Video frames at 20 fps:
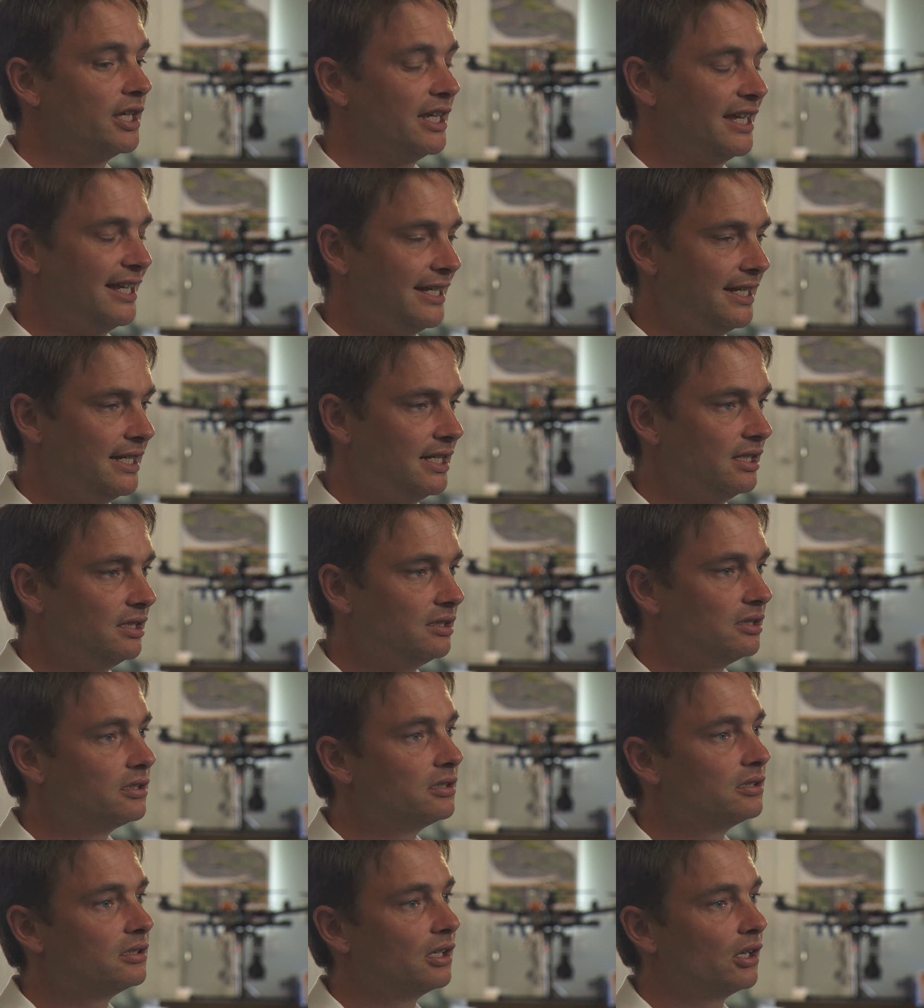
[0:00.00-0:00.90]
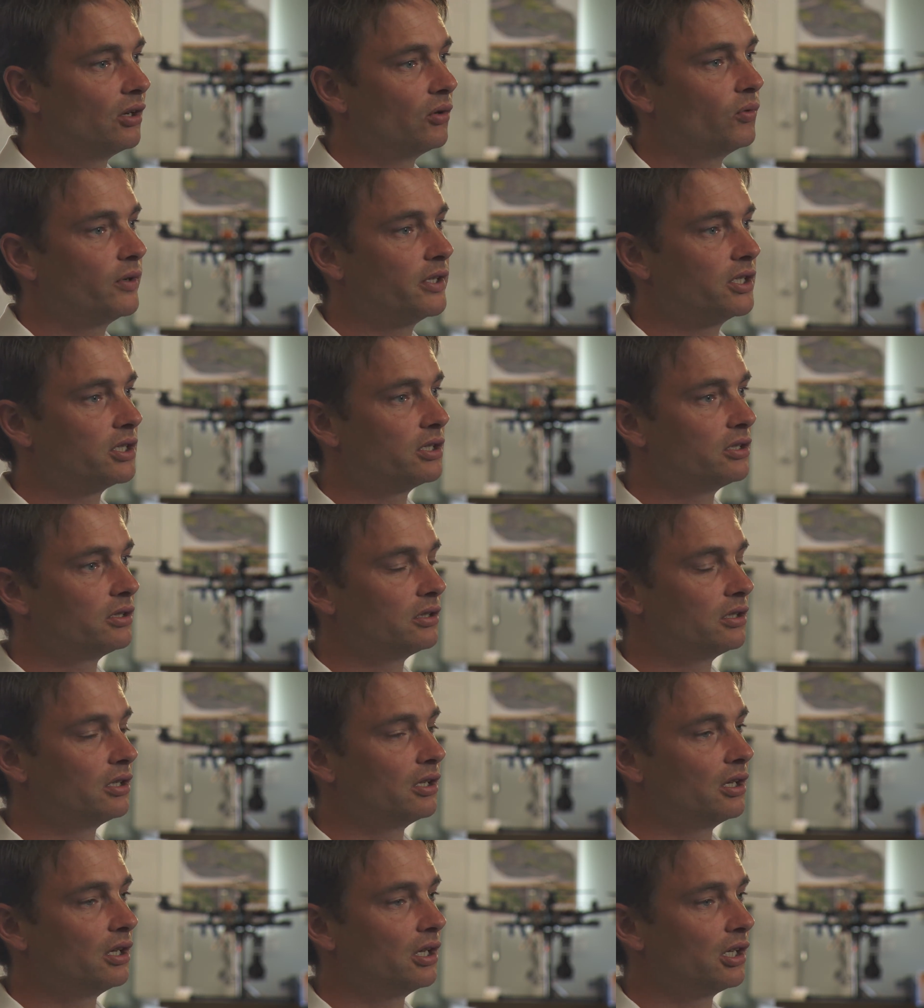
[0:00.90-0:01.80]
ease at which
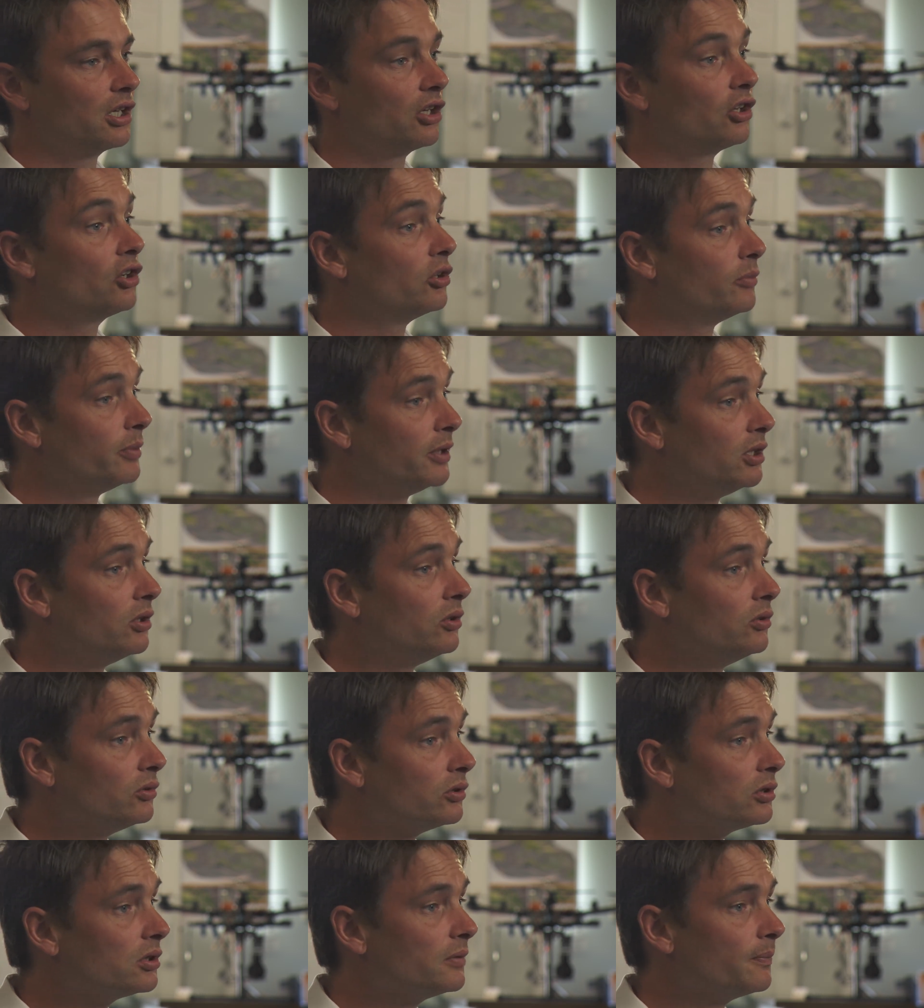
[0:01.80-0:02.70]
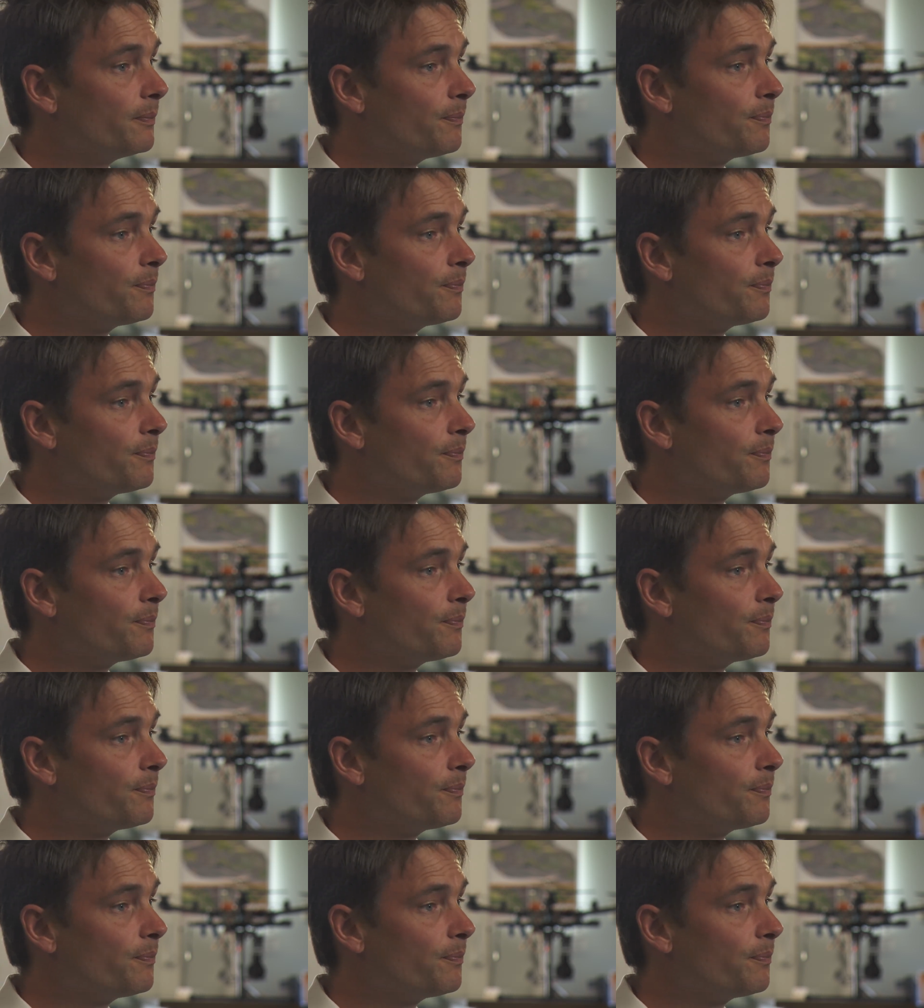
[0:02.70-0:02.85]
it could be used.